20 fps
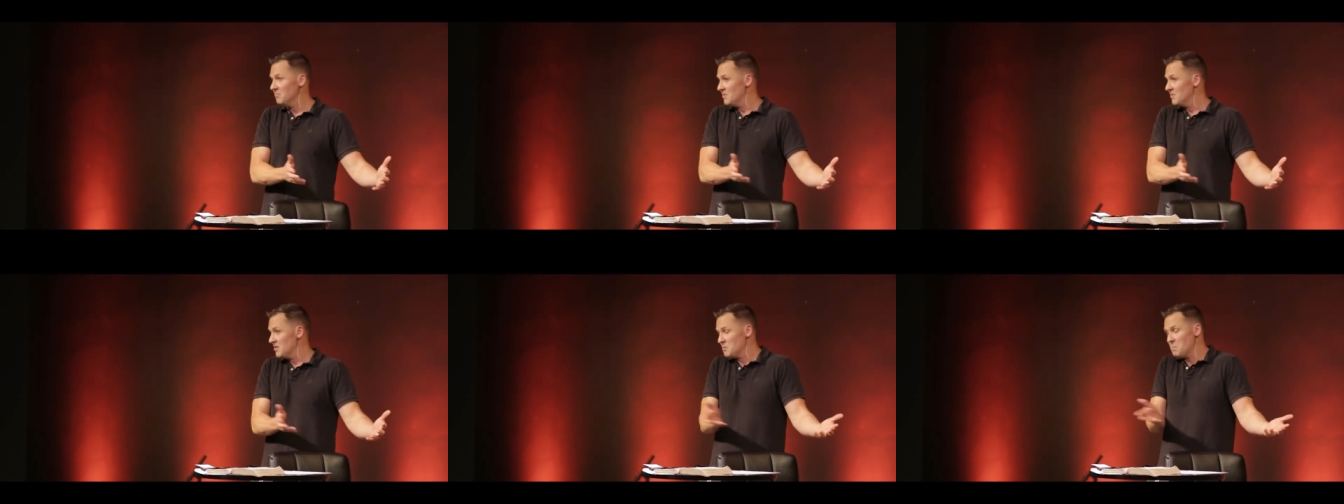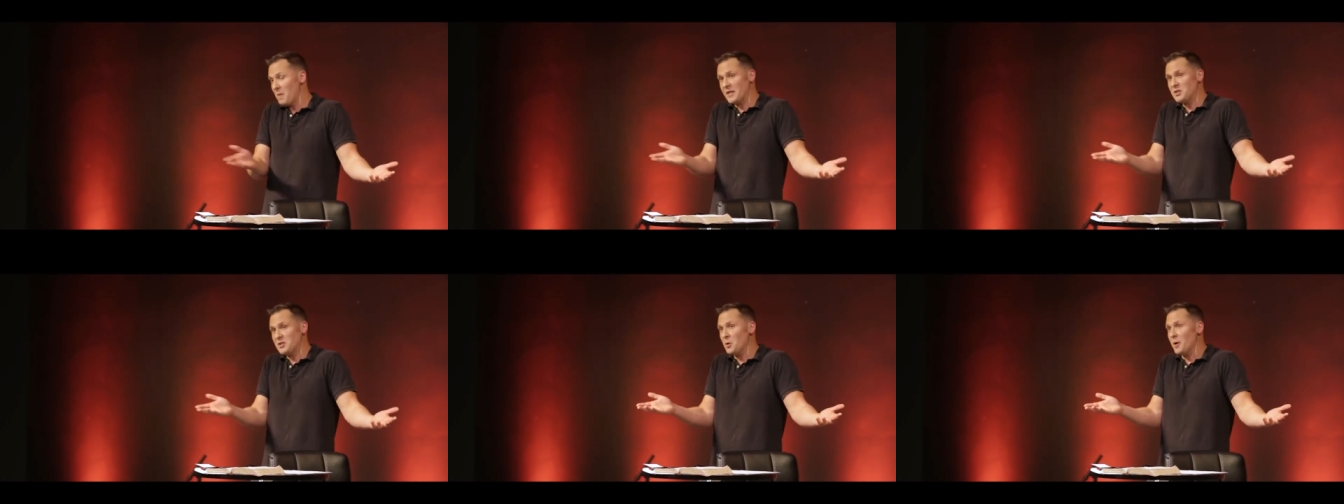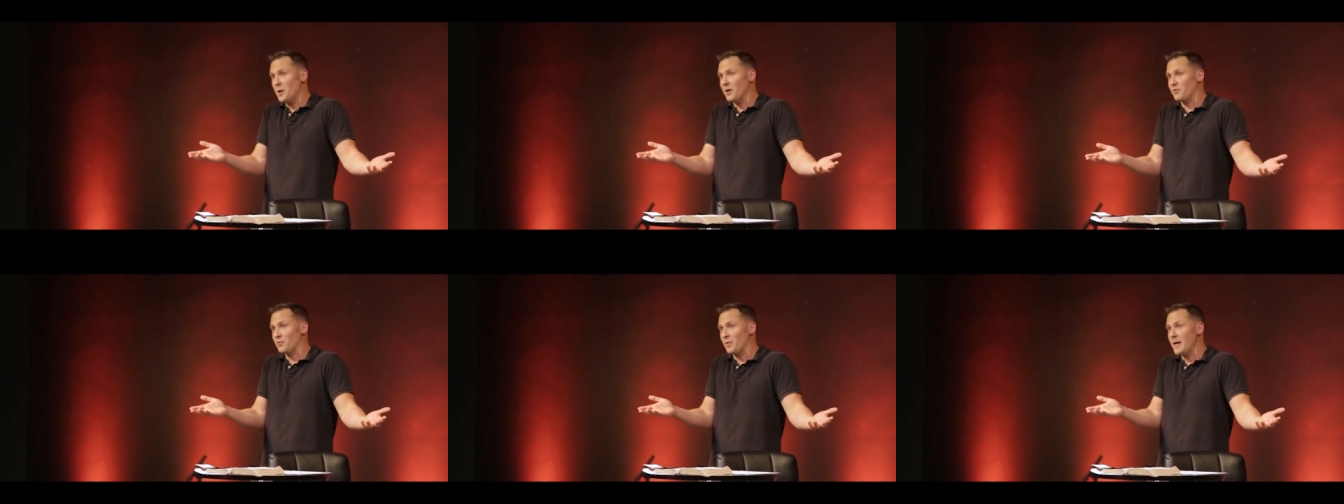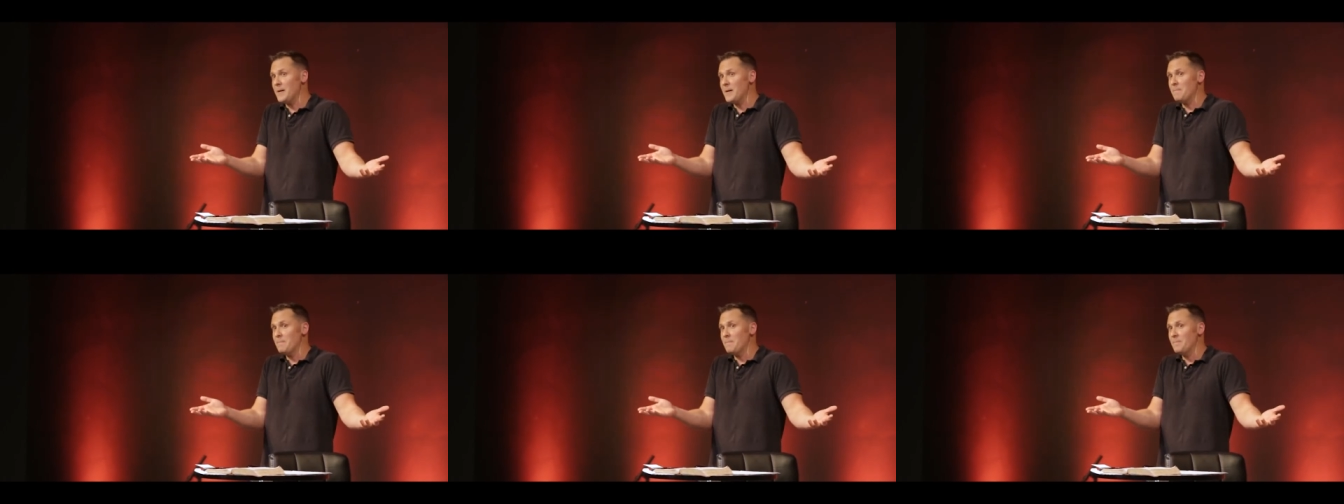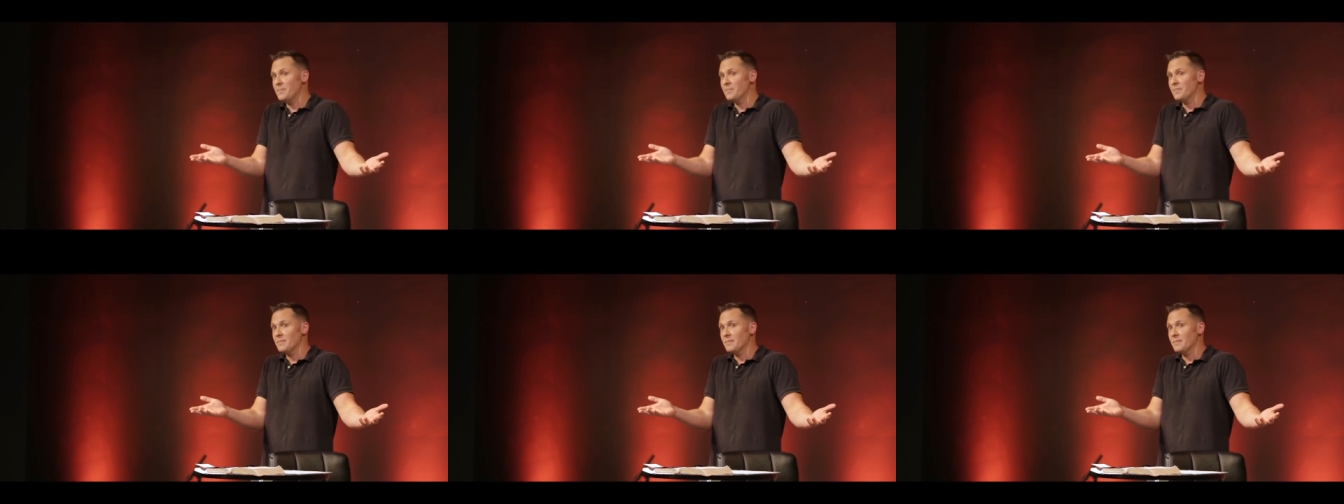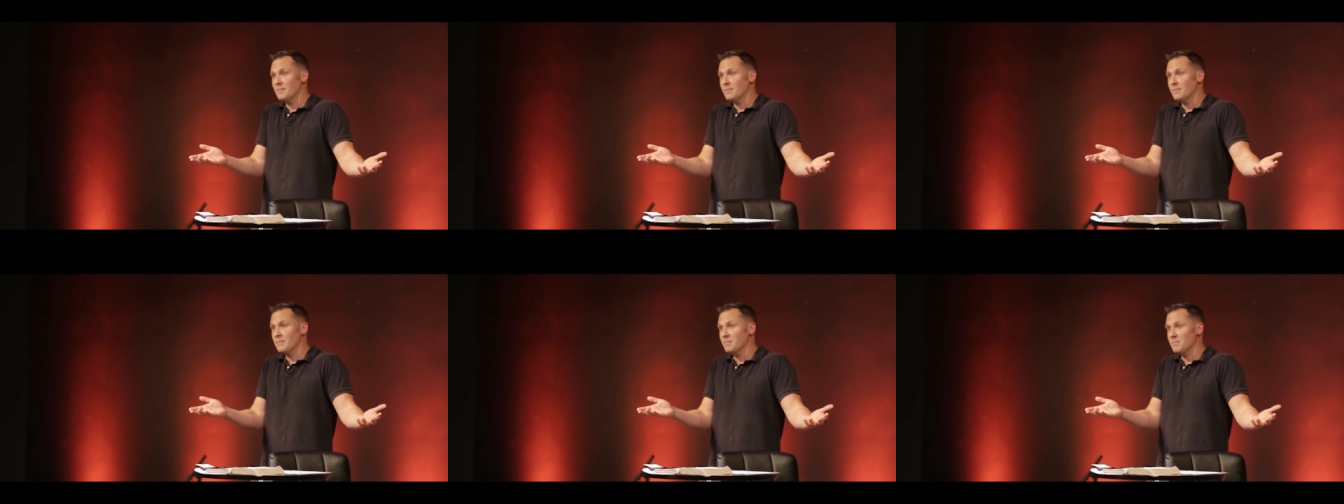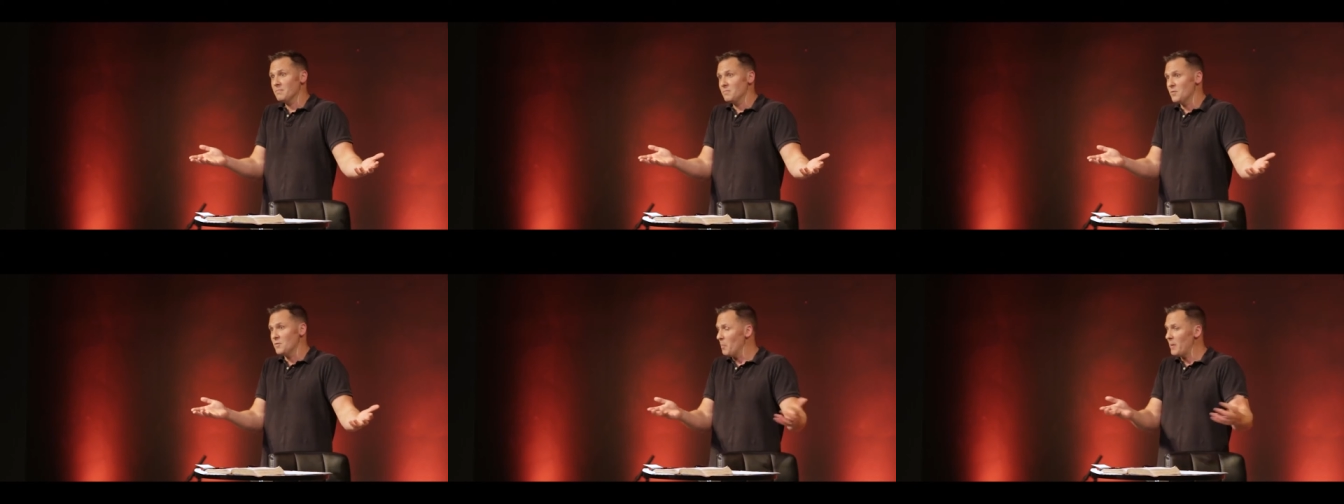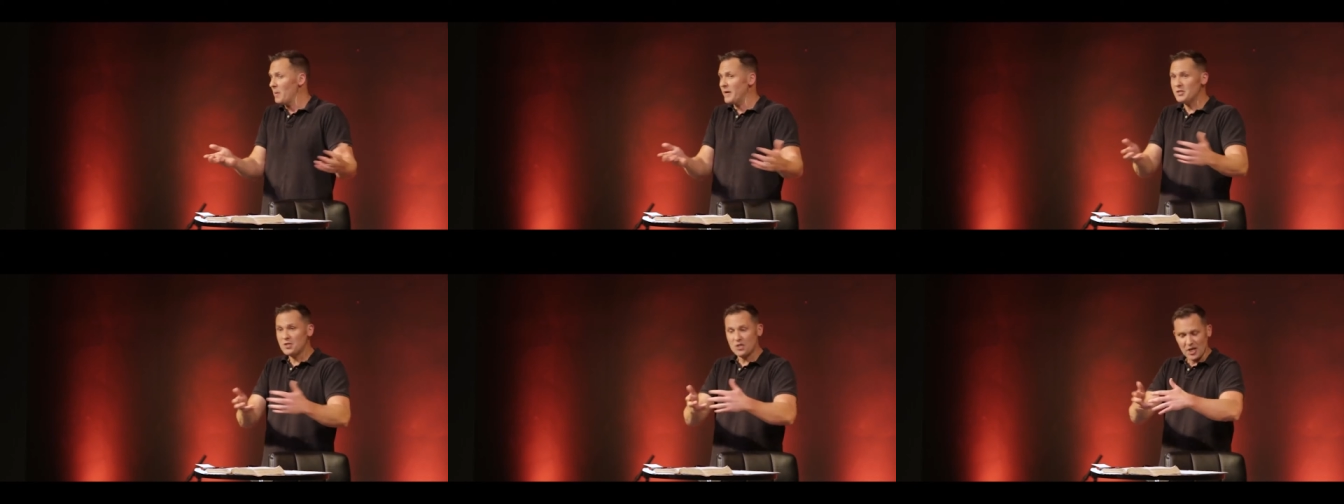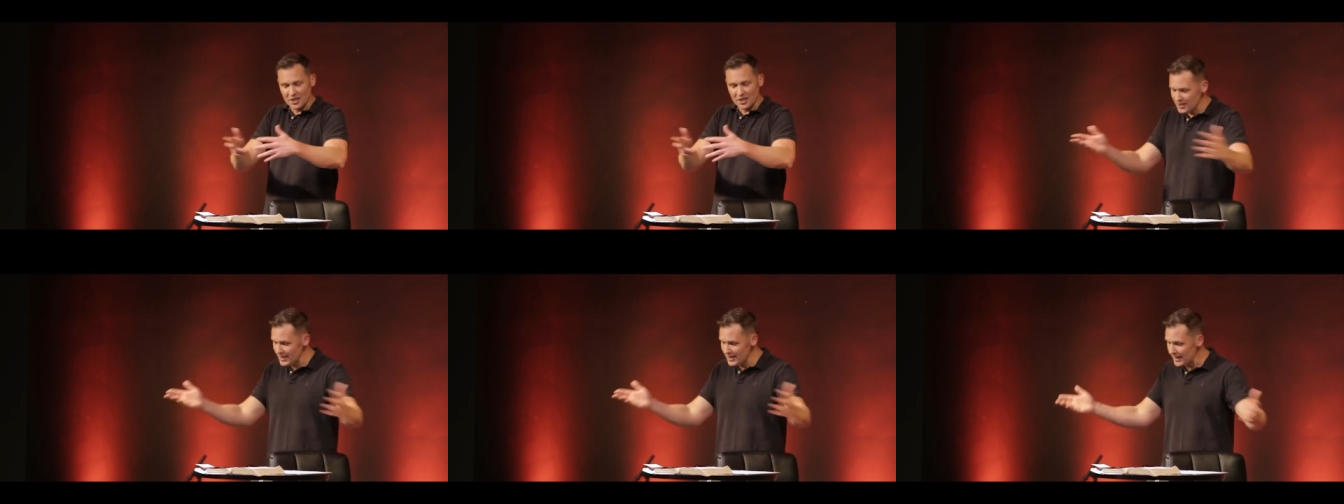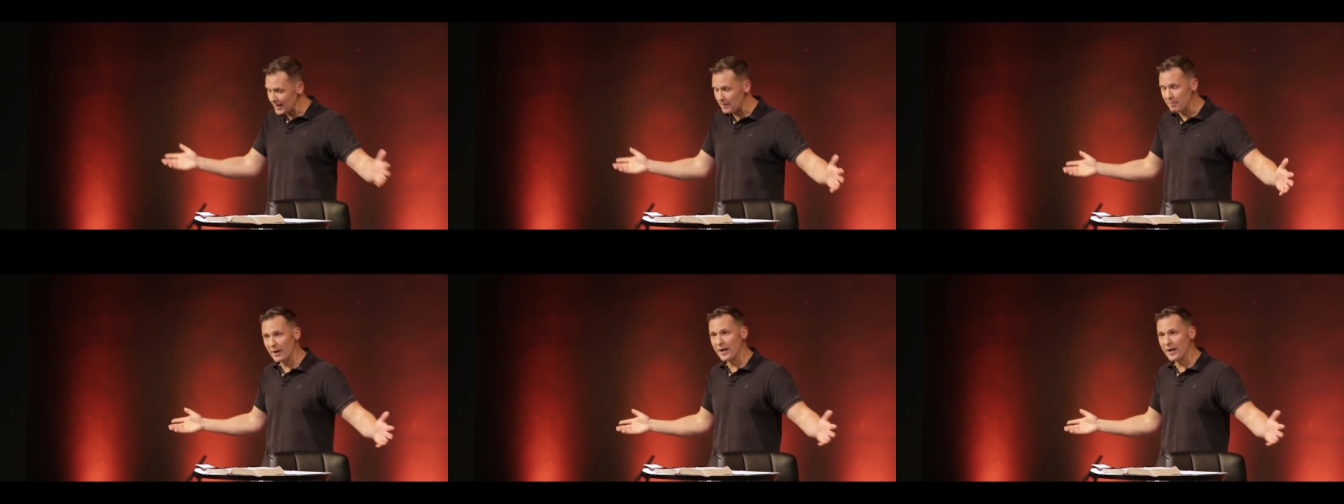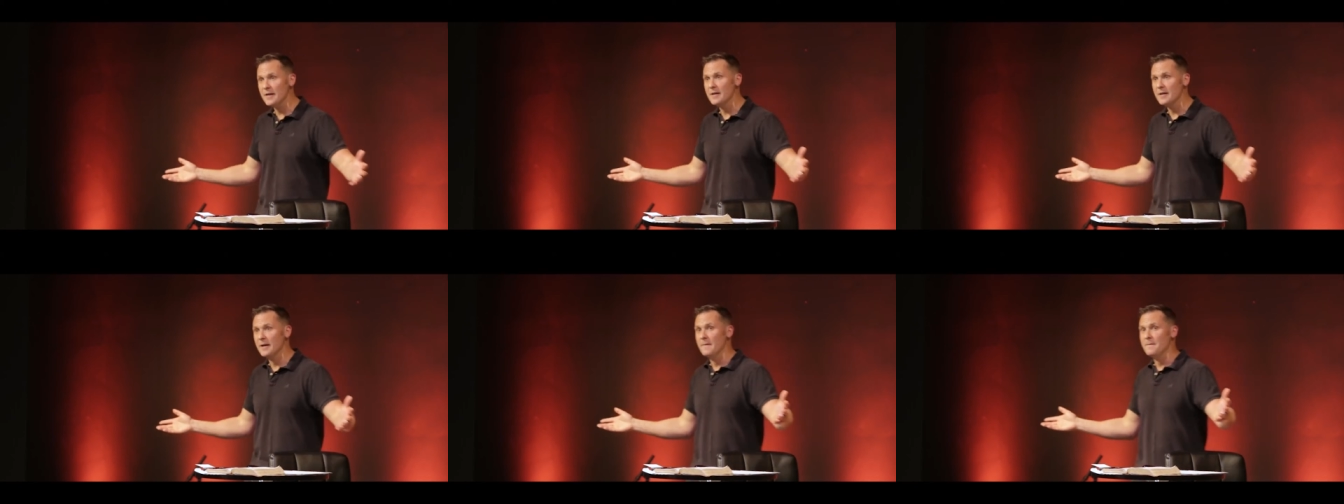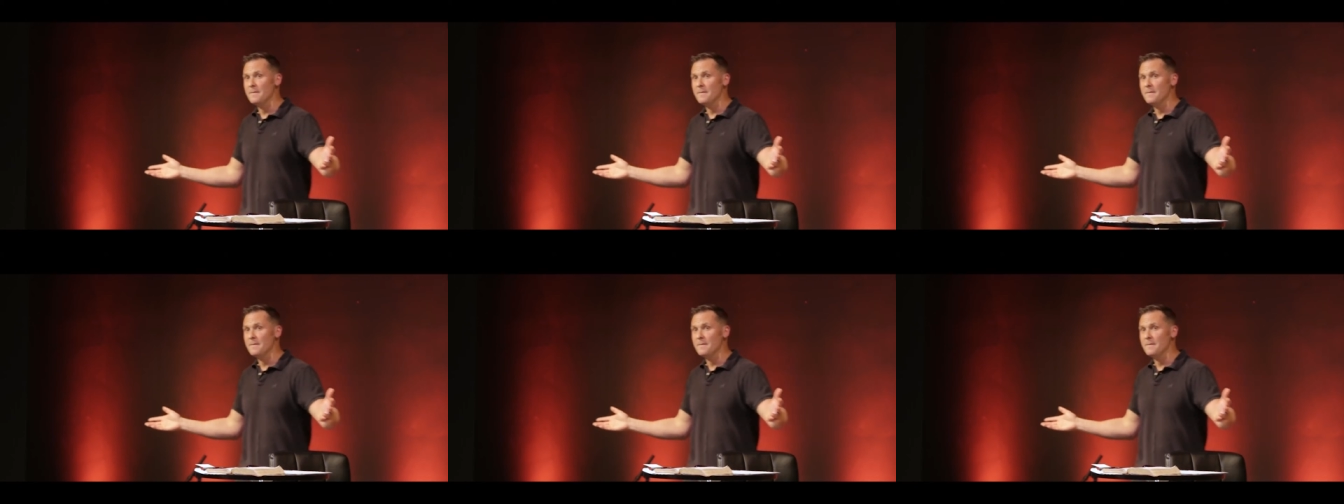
It's my choice, right? Nobody's judging anybody.